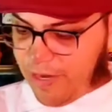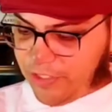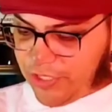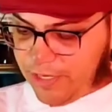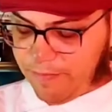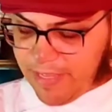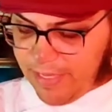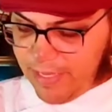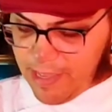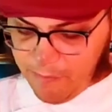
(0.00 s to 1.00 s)
I shake
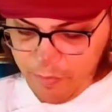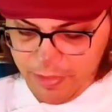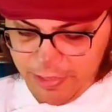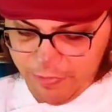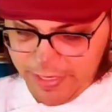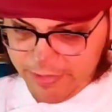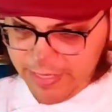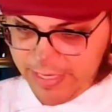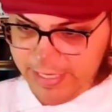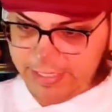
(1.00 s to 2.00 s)
my liquid
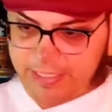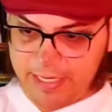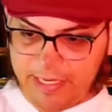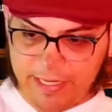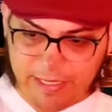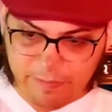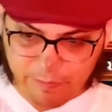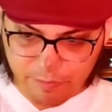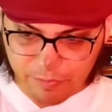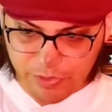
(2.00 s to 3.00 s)
ingredients and I'm
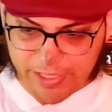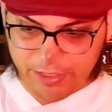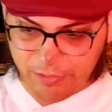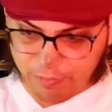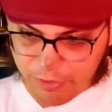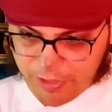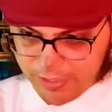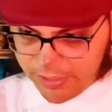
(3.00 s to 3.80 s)
ready to put this